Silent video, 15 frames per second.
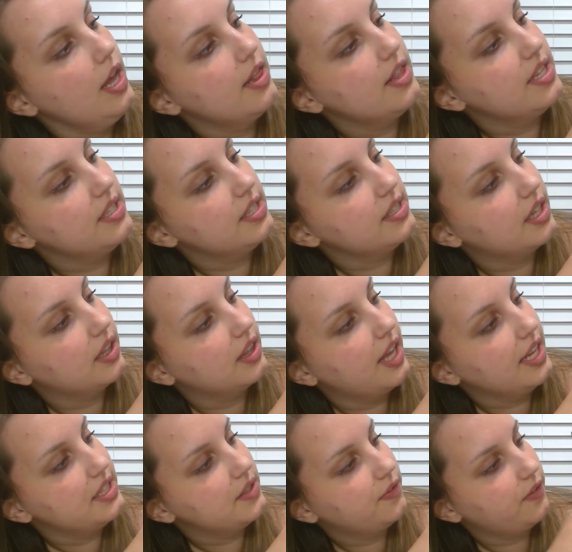This is a
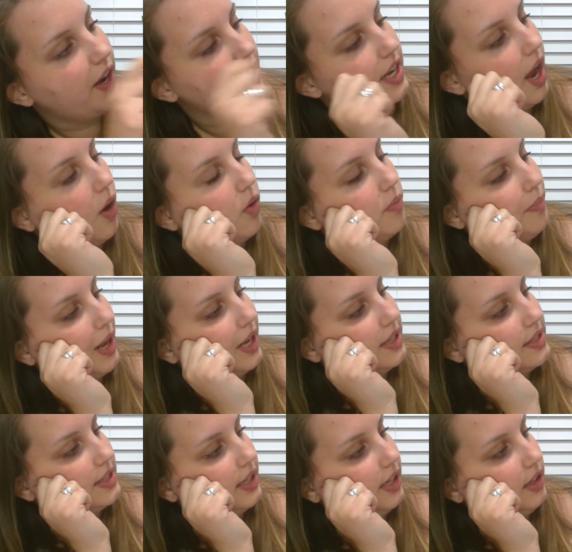Let's Find Out
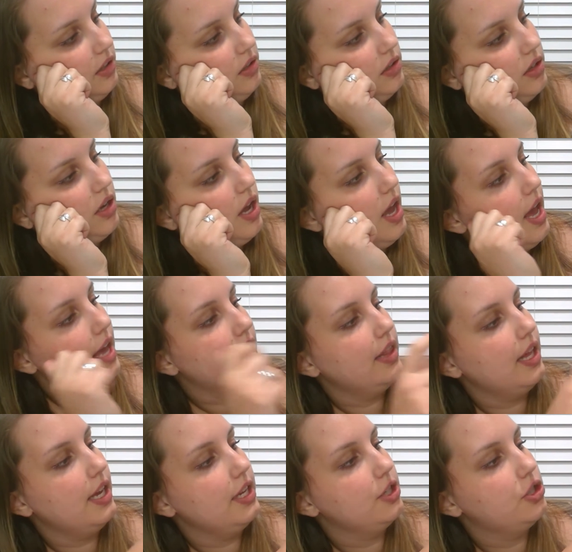magazine, and
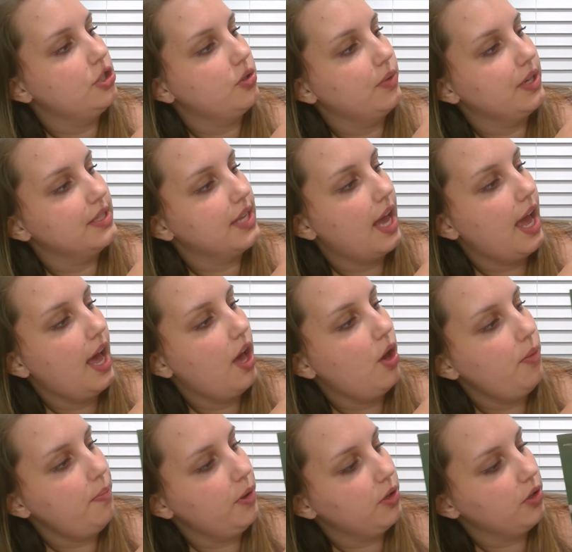the issue is
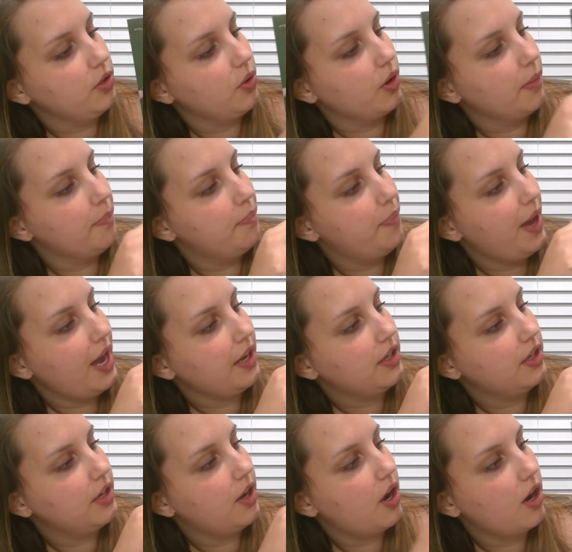Help Your
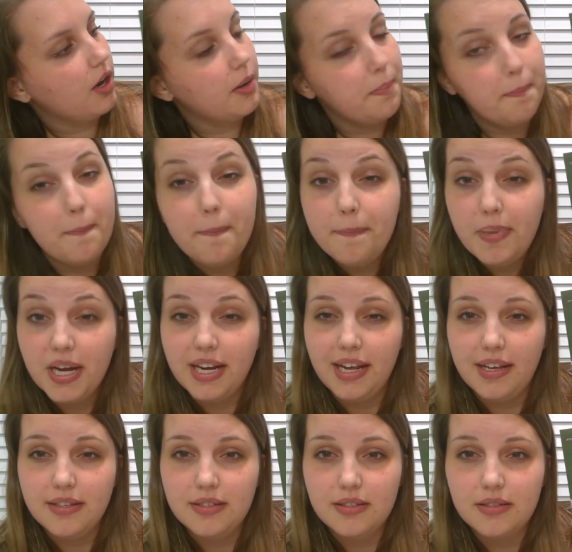Backyard
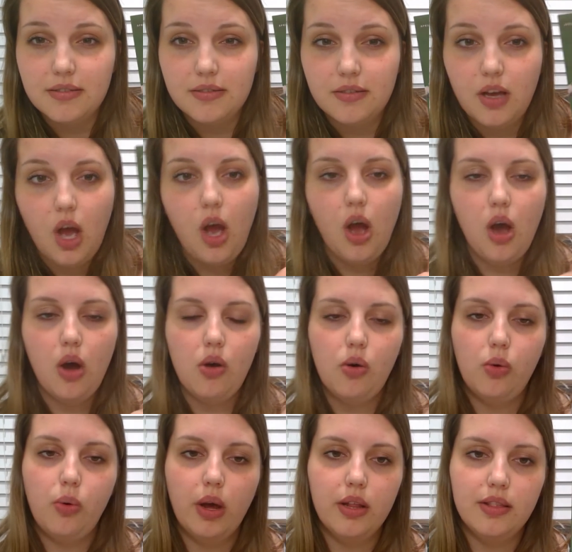Buddies.
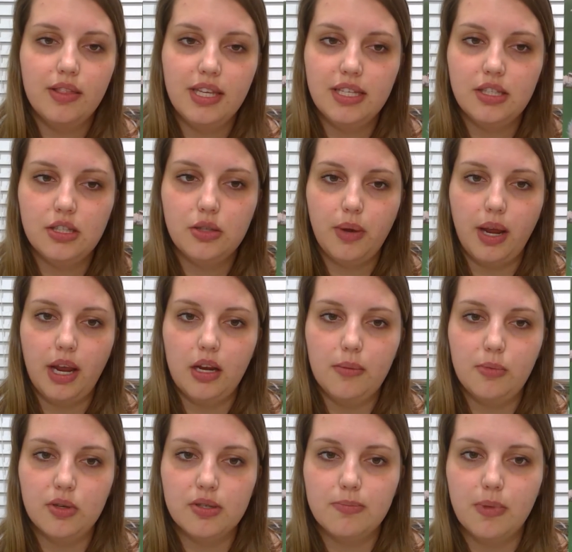Oh, these
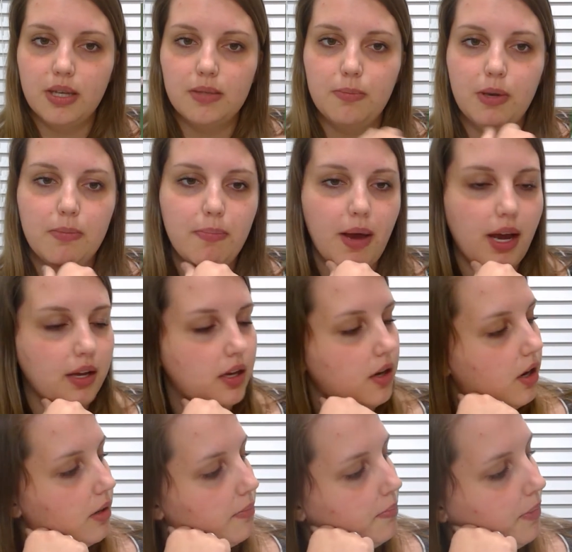animals must be
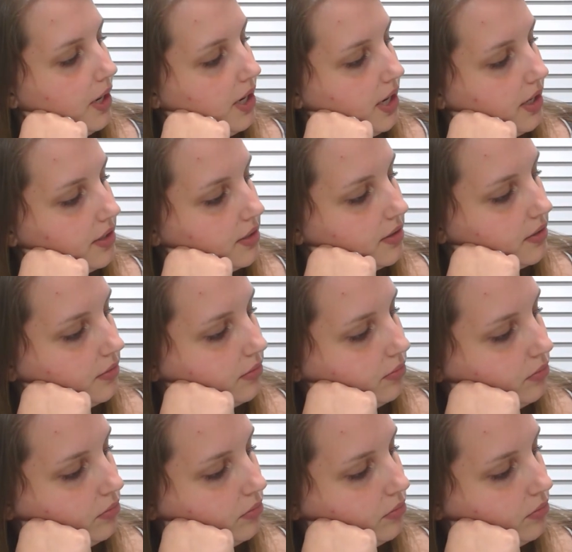backyard buddies.